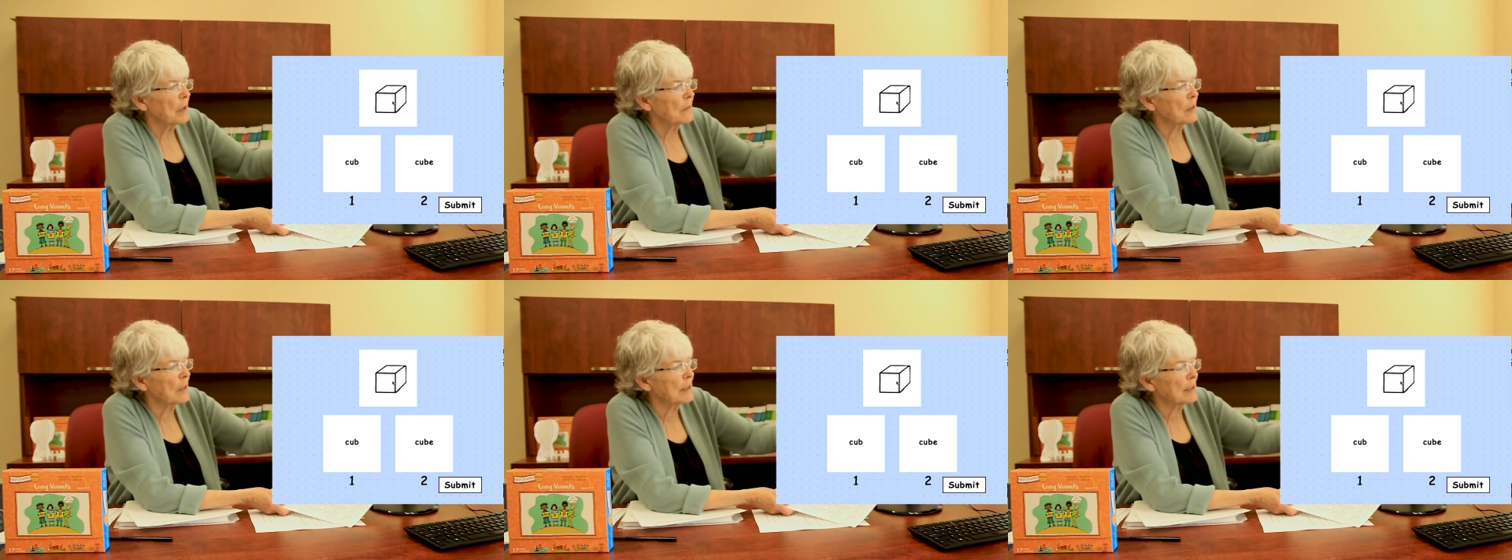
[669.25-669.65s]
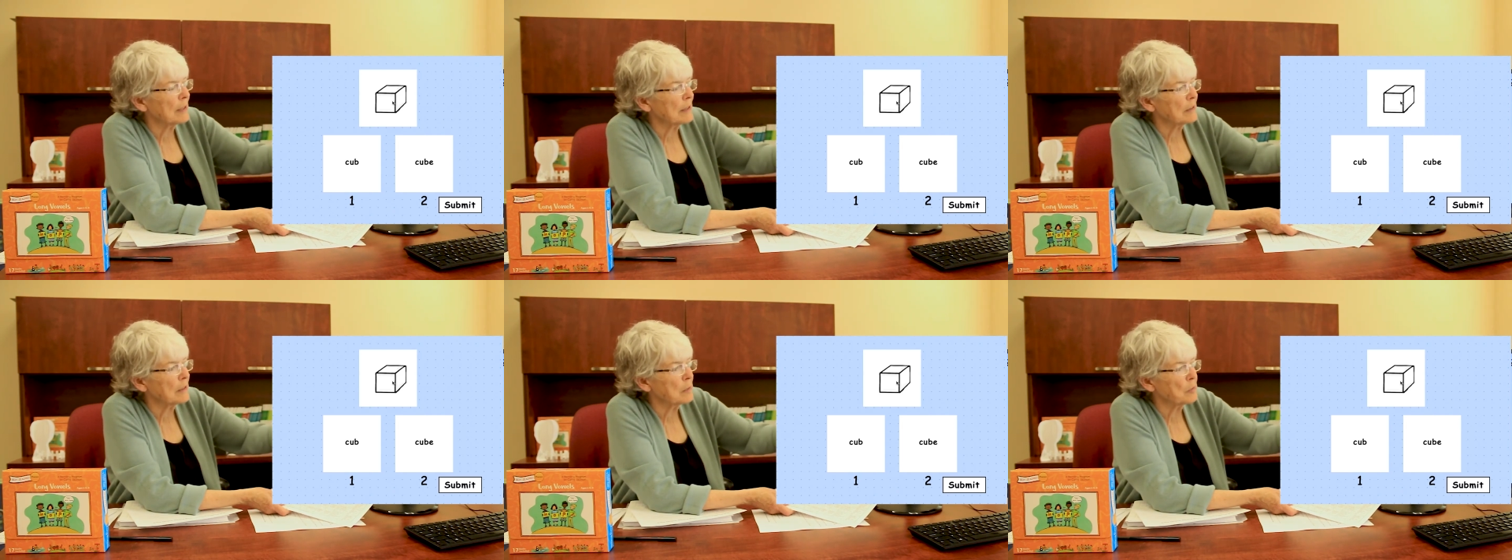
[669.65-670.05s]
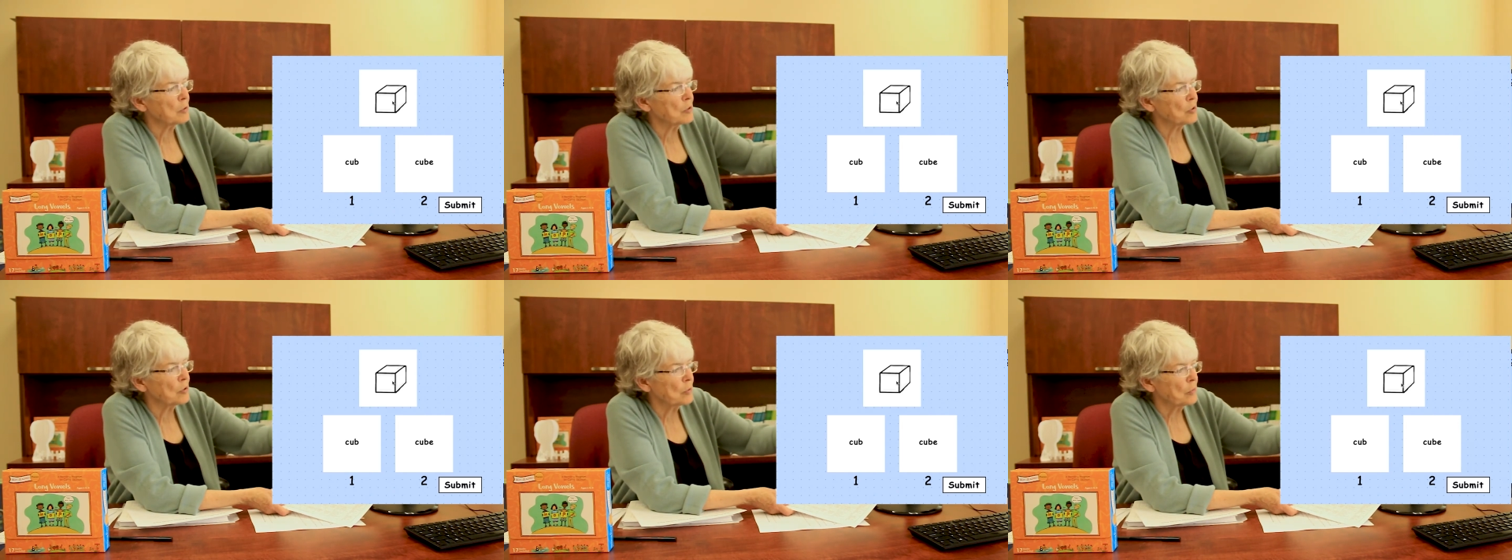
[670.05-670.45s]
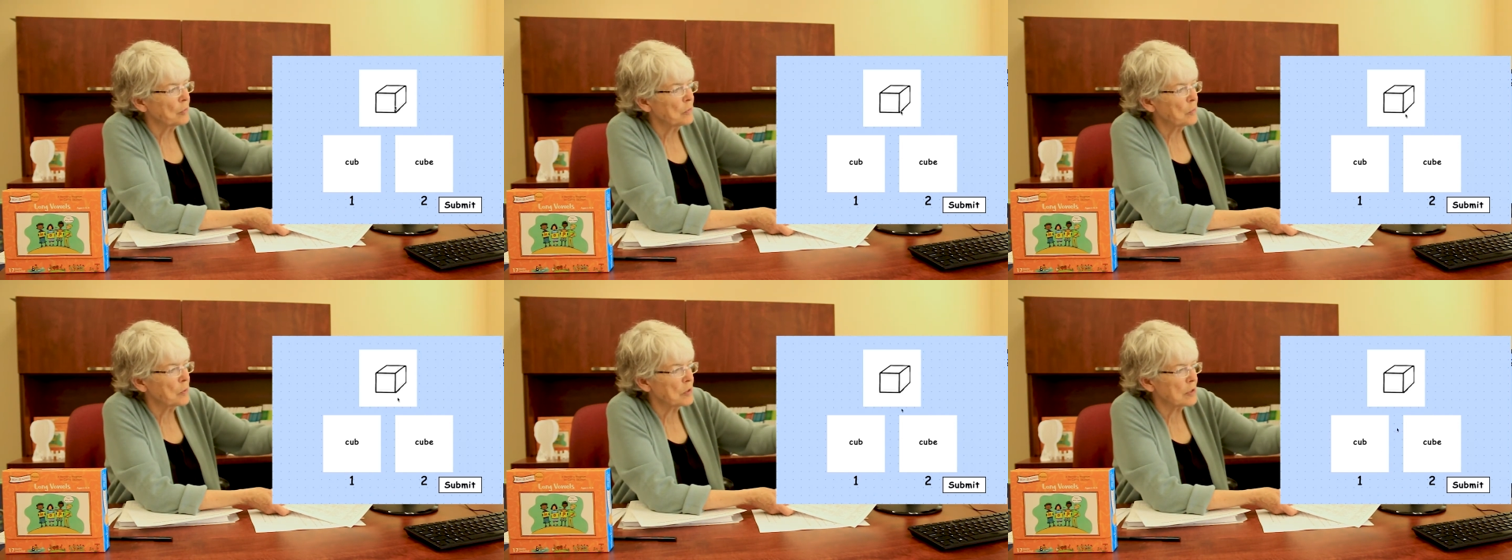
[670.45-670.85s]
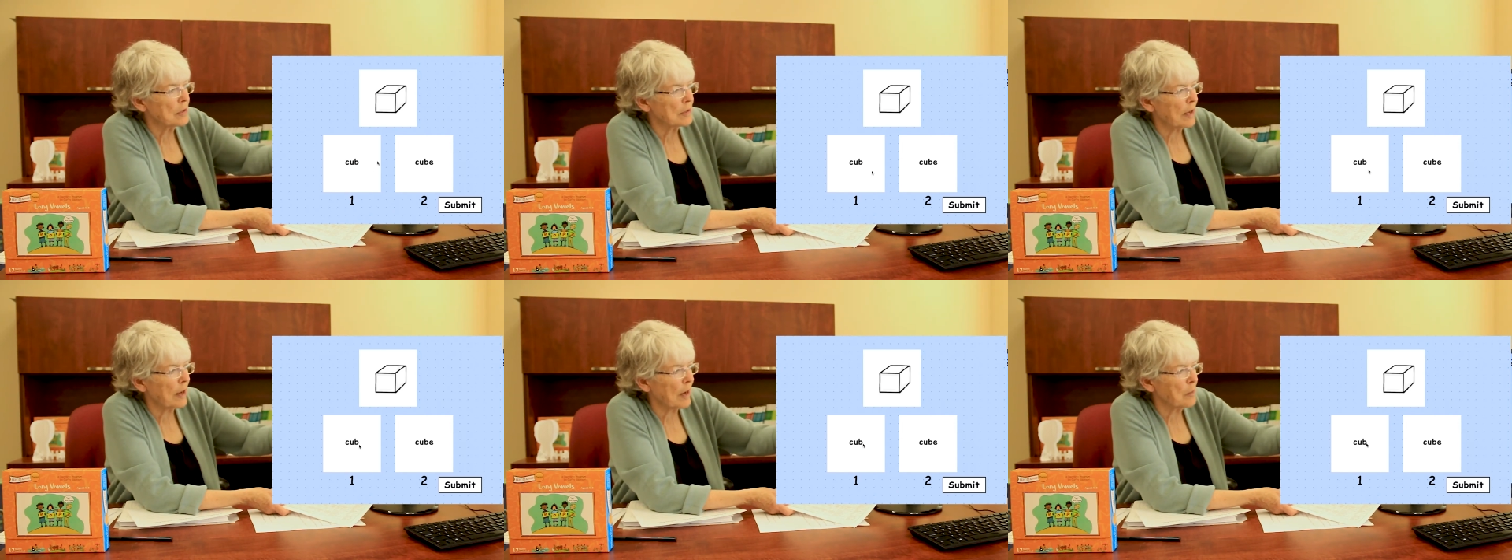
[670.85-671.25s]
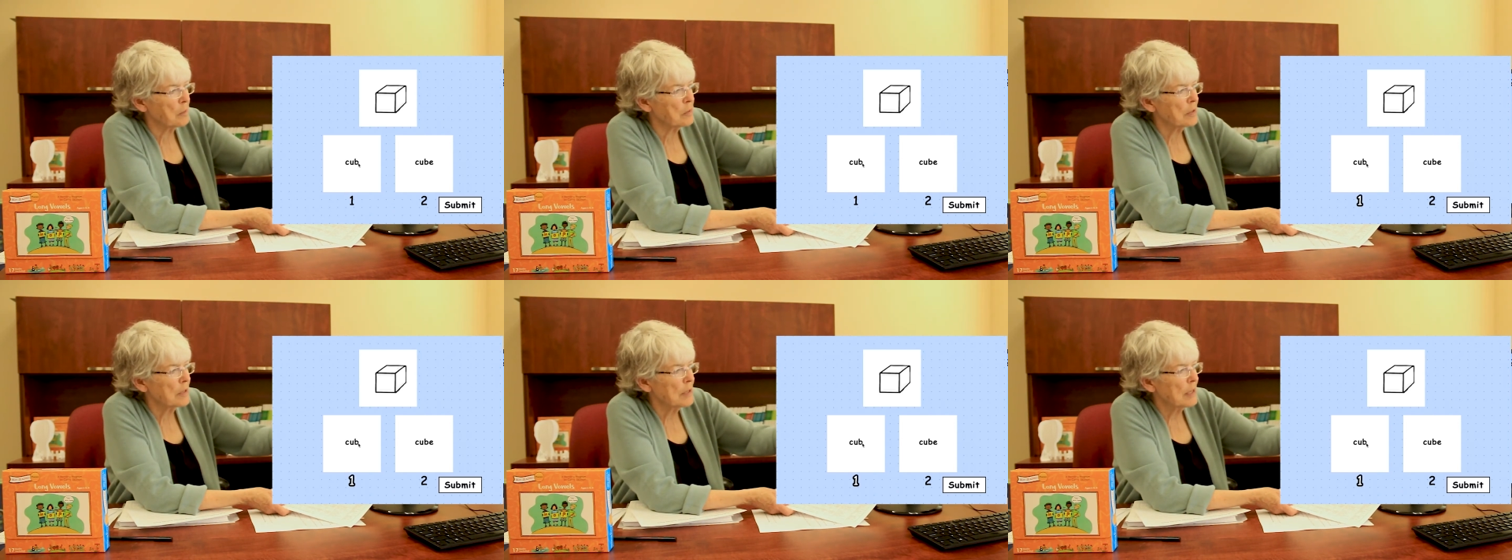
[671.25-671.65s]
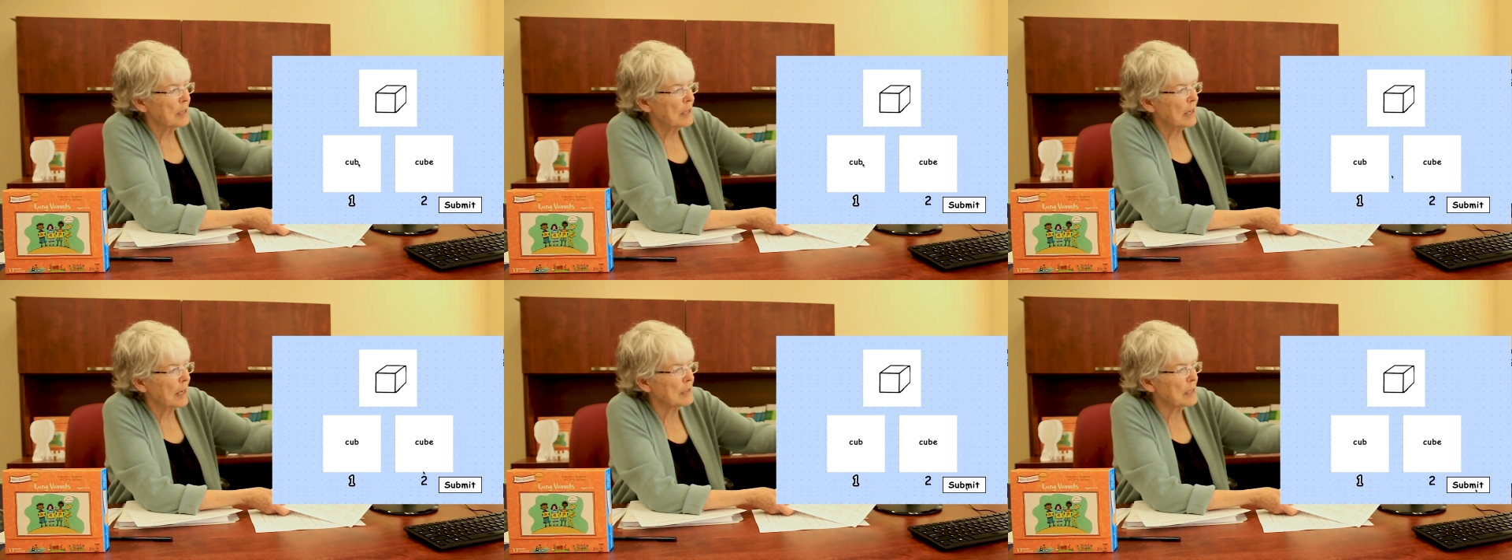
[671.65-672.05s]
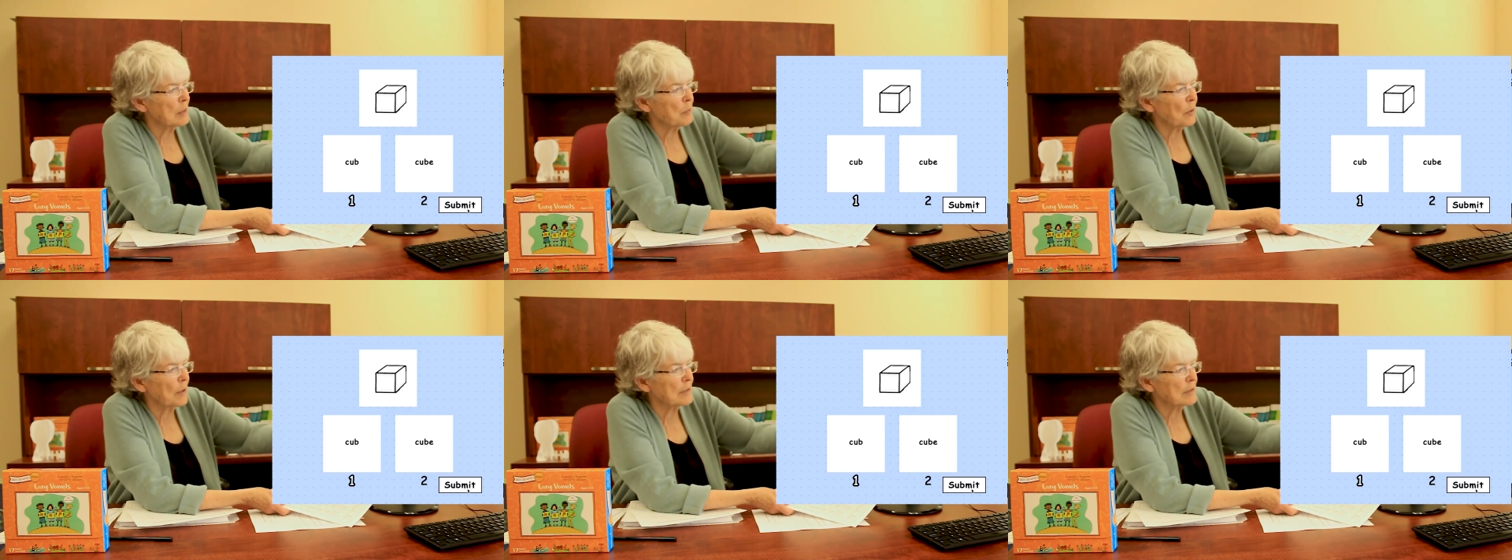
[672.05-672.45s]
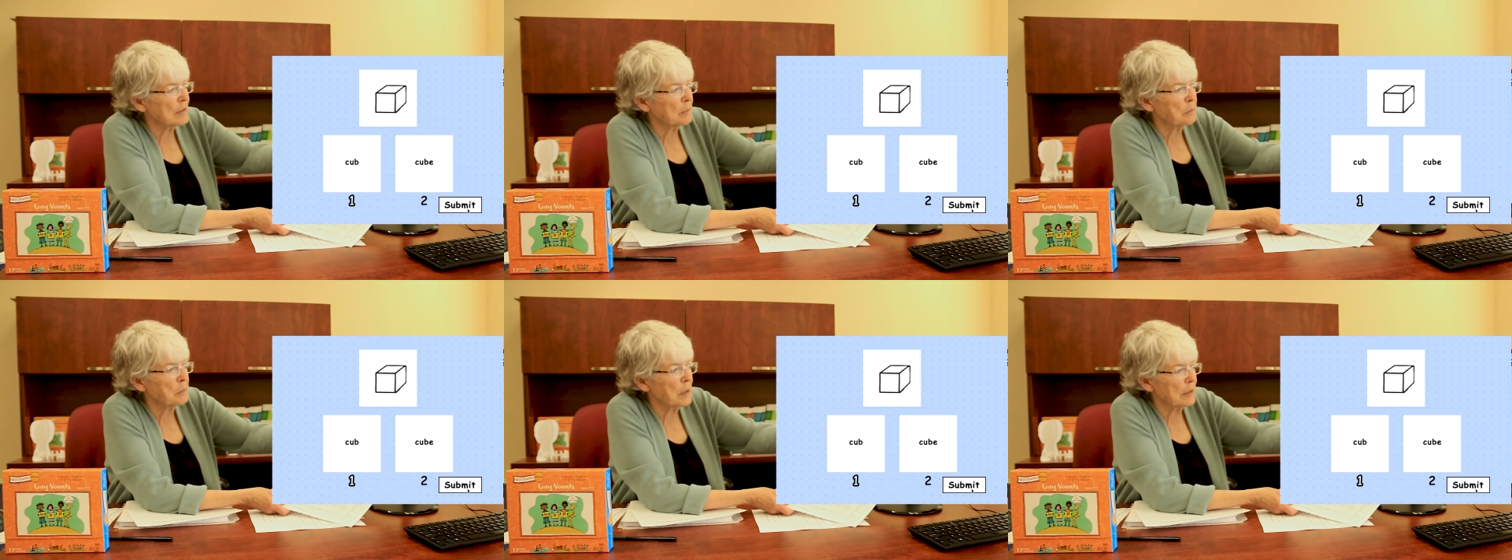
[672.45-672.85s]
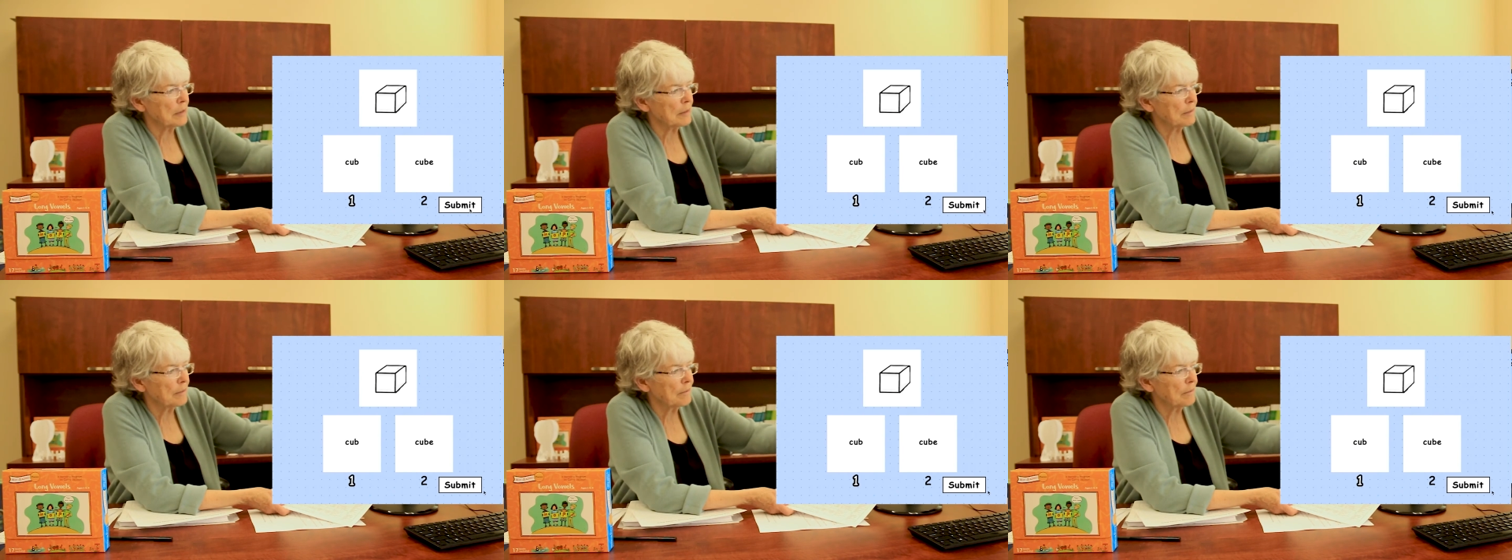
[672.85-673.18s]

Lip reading: They click on number 1, which is cub, and they press submit.